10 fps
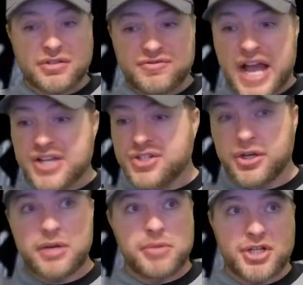faster
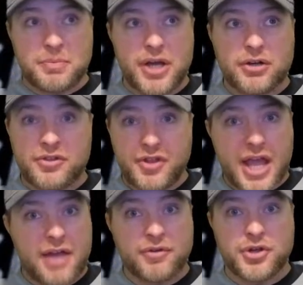and much better than they
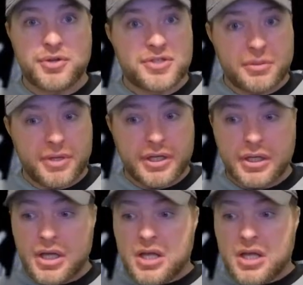ever used to be.